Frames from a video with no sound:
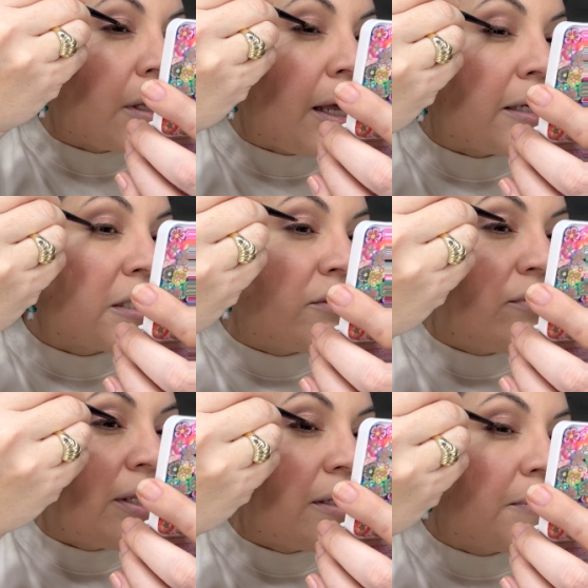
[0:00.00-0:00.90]
Has
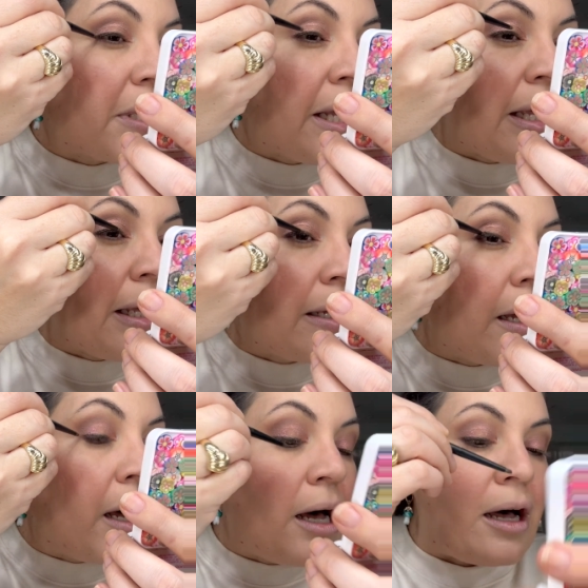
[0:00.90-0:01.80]
developed a
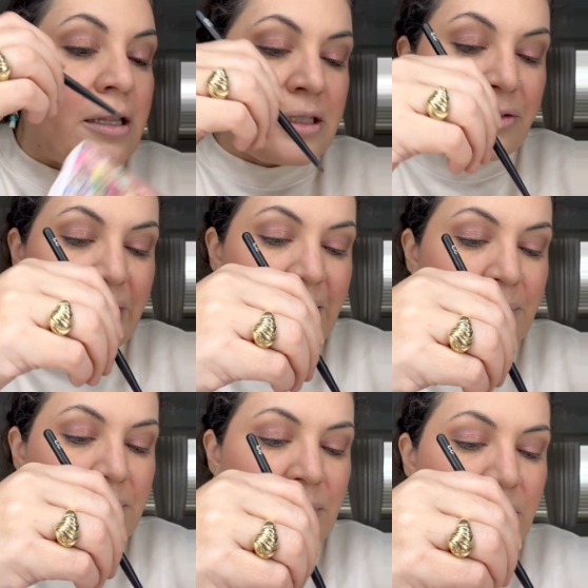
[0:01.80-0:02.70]

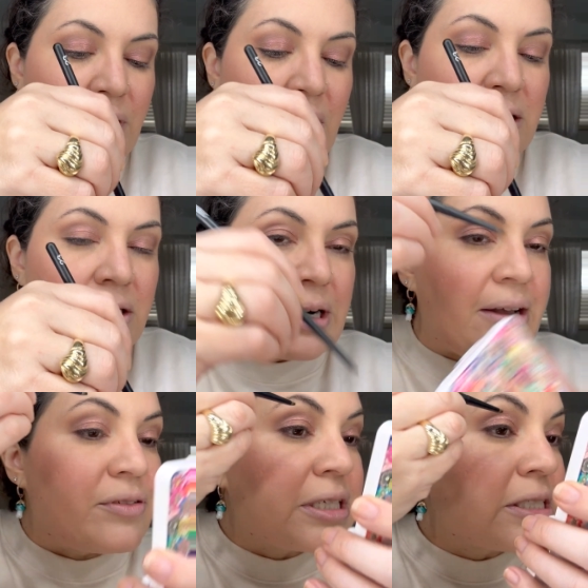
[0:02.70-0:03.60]
hologram or holographic